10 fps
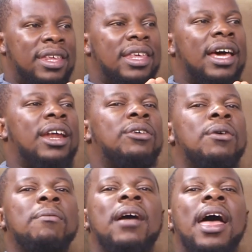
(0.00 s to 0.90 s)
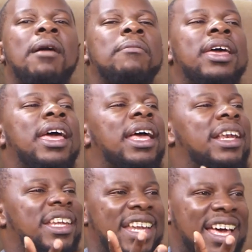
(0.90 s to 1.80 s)
Here at home, I am
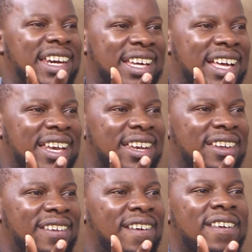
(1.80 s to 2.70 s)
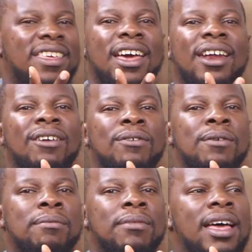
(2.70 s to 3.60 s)
held in high regard. Here at
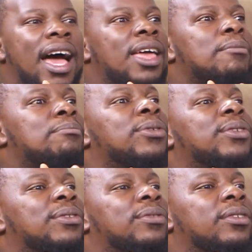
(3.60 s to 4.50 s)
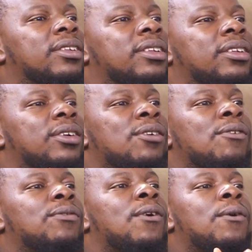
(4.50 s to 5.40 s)
home, I am beautiful
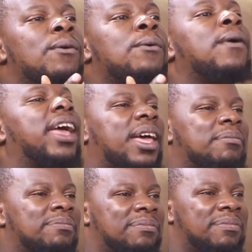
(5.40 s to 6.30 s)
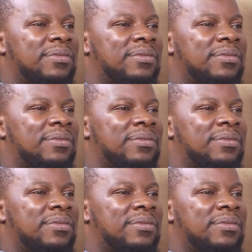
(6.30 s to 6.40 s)
for who I am.